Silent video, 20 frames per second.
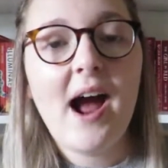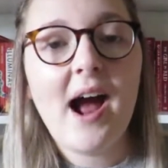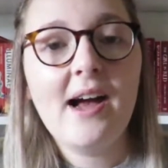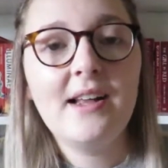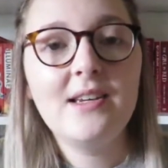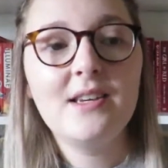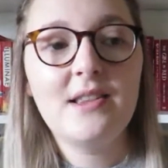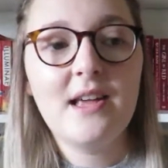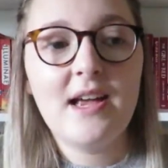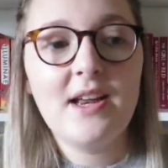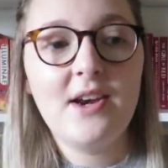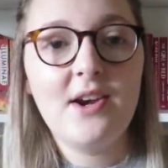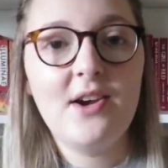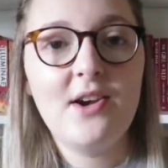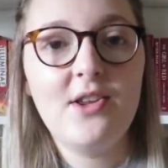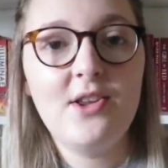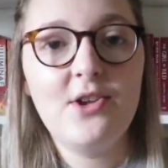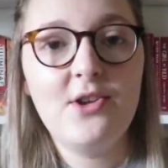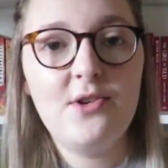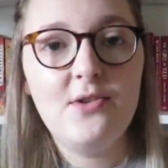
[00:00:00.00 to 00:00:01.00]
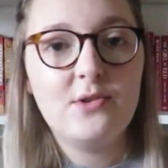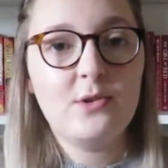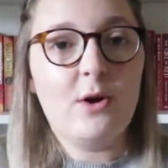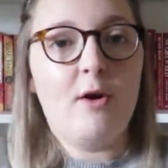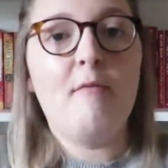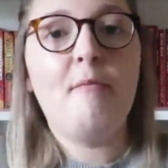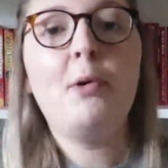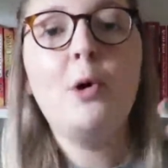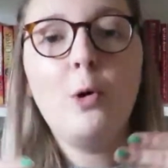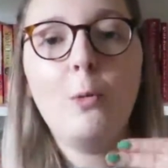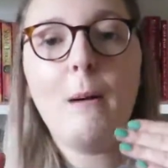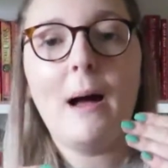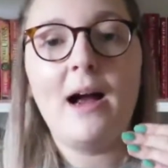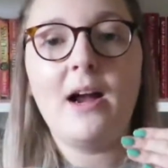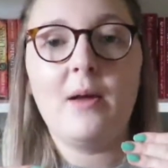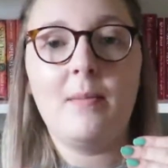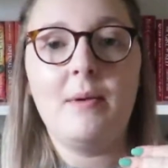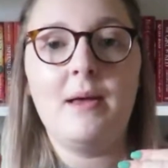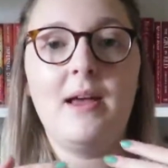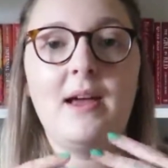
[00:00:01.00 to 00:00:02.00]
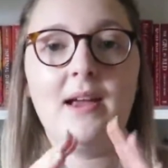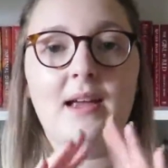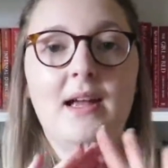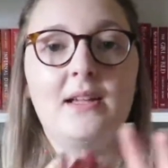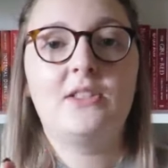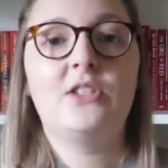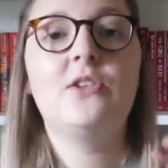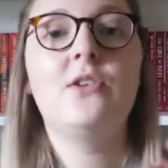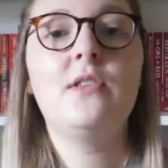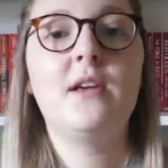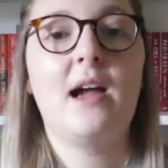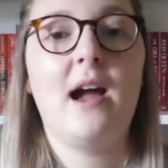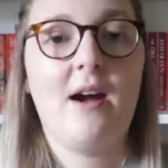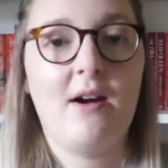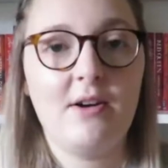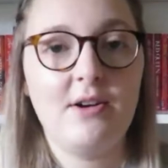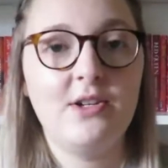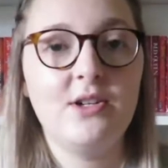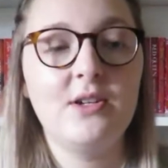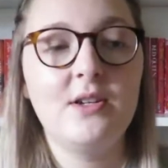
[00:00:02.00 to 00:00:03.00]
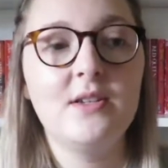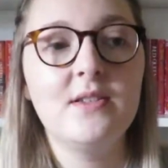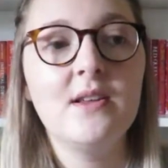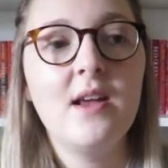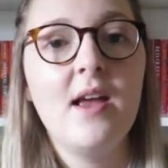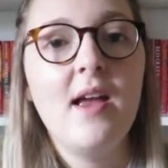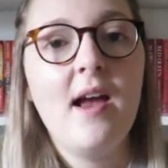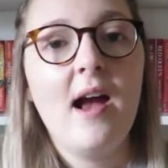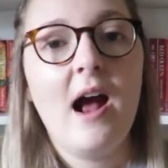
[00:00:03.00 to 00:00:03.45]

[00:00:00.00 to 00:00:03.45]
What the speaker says: and then you sort of pull back a bit and get to know the characters,